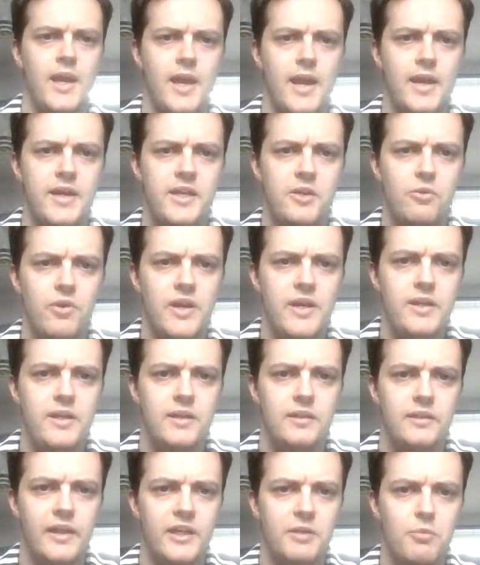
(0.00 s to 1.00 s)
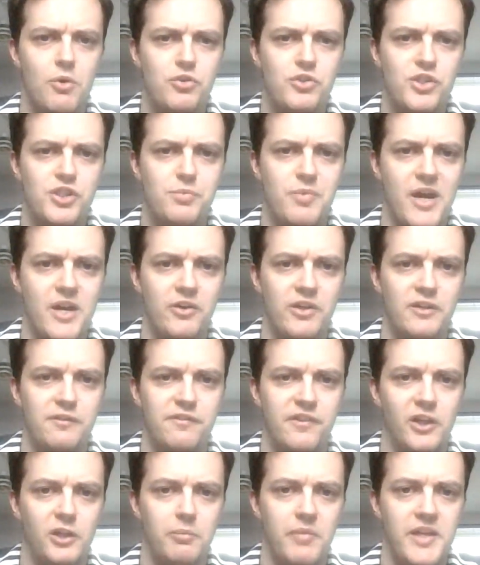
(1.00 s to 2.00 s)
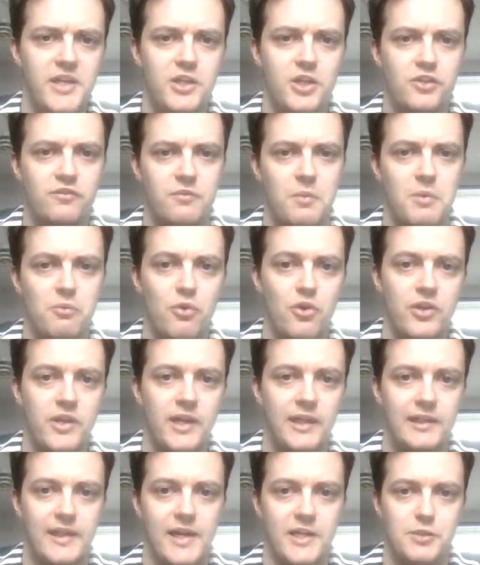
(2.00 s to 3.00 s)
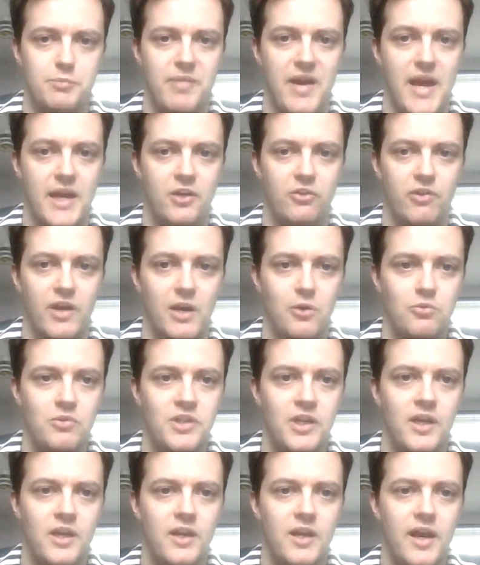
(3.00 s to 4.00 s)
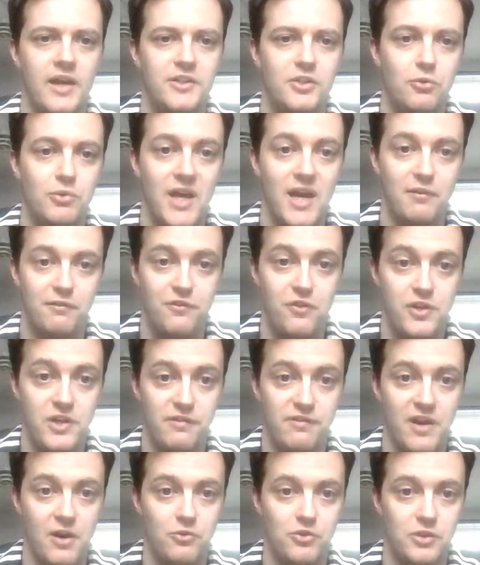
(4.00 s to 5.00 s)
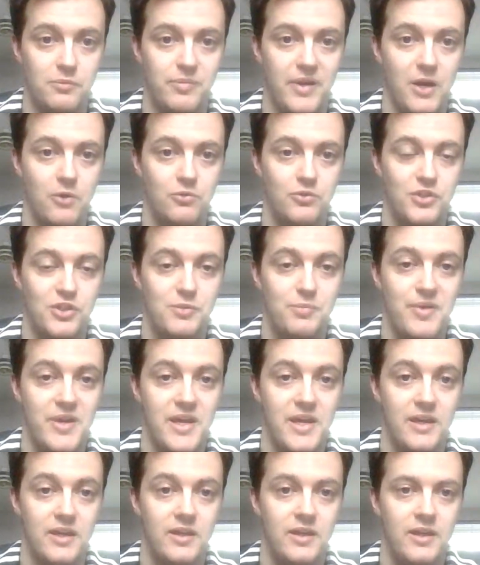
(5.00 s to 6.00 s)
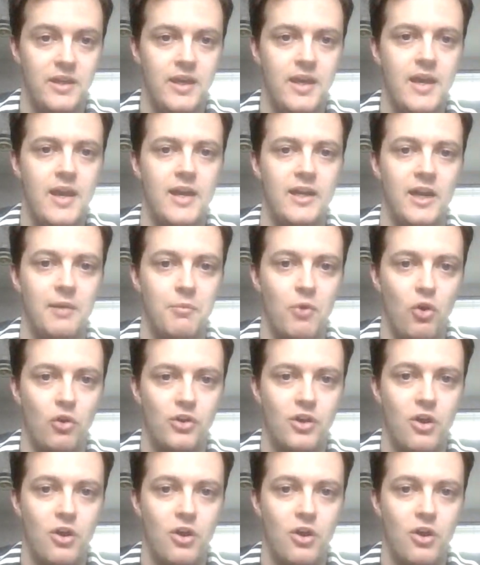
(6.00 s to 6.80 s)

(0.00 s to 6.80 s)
Anyway, like most aspiring filmmakers from a working class background, I don't have £30,000 to spare, and I'm not